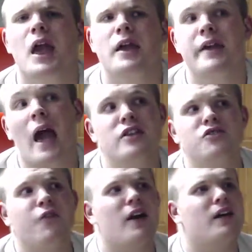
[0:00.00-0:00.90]
Yeah, and you
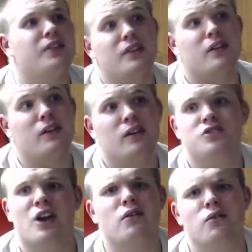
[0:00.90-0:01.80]
find out that the
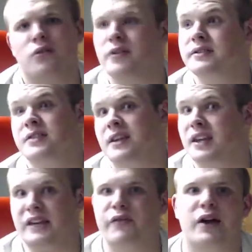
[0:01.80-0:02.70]
general is like the
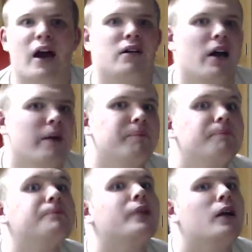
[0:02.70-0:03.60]
evil guy, right?
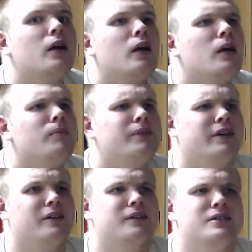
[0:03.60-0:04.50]

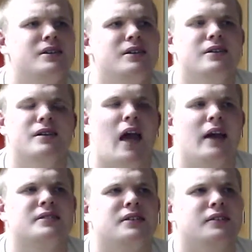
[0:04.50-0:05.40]
Because he
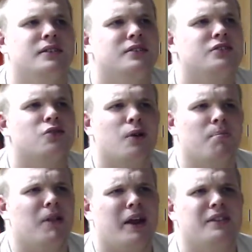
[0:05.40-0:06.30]
accidentally destroyed a
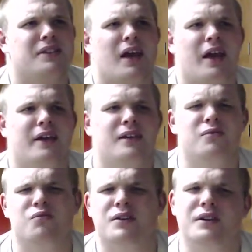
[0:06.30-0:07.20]
planet that he
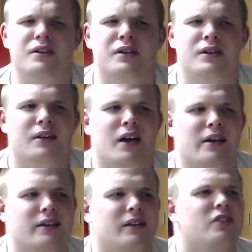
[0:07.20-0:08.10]
knew
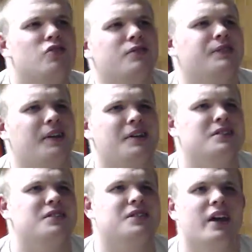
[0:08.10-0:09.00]
there was
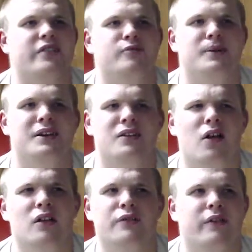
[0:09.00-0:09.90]
indigenous life, but he
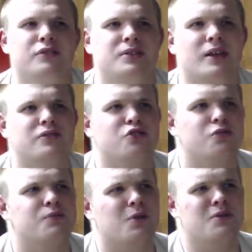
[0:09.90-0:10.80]
lost 500,000
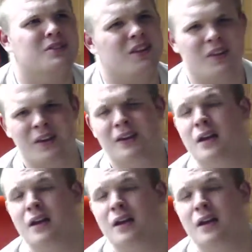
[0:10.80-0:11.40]
troops, so he just did